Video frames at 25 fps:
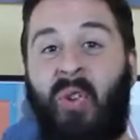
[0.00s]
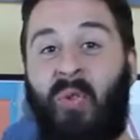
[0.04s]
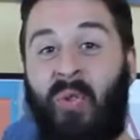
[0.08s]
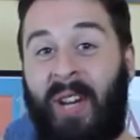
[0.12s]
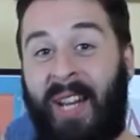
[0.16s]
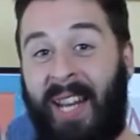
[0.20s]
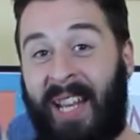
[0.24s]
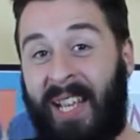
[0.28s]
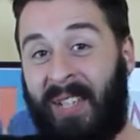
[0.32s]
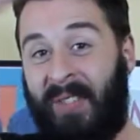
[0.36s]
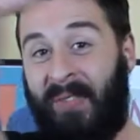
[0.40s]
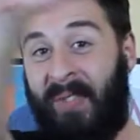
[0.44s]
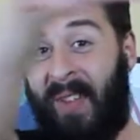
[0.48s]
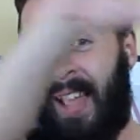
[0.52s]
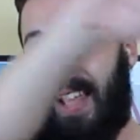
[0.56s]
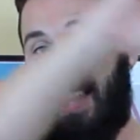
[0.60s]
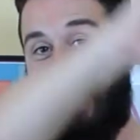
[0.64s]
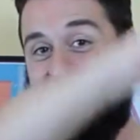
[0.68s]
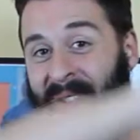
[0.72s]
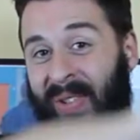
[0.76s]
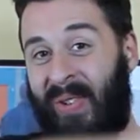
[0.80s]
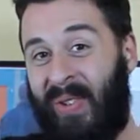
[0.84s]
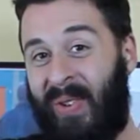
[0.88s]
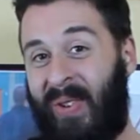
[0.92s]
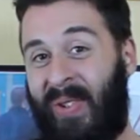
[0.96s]
Greetings
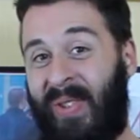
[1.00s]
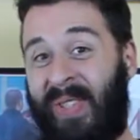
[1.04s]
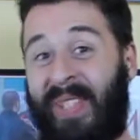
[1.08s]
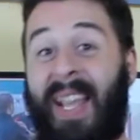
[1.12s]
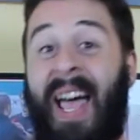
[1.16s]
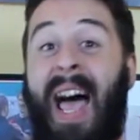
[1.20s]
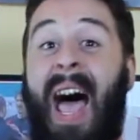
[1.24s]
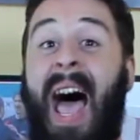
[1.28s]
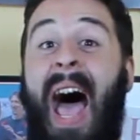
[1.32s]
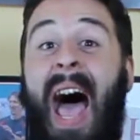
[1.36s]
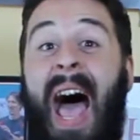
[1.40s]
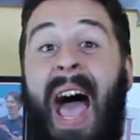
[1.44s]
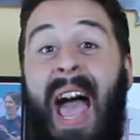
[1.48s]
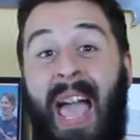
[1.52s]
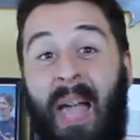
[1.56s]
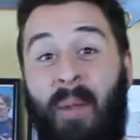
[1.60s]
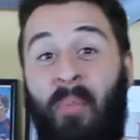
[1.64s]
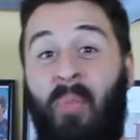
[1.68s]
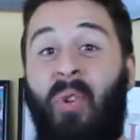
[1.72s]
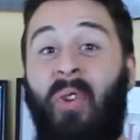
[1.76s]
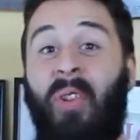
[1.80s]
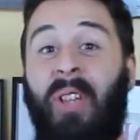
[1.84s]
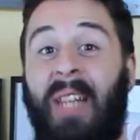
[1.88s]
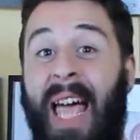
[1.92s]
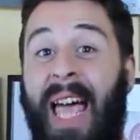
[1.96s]
fencers, I am
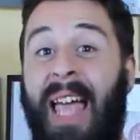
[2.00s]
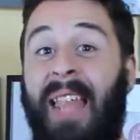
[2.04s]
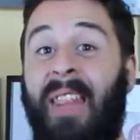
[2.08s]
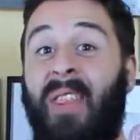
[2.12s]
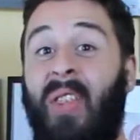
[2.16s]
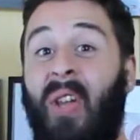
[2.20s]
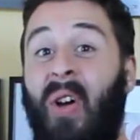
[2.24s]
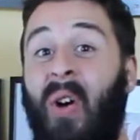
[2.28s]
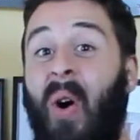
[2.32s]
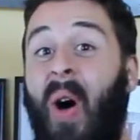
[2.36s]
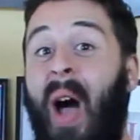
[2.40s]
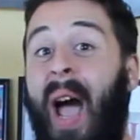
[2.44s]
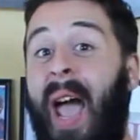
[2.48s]
Orlando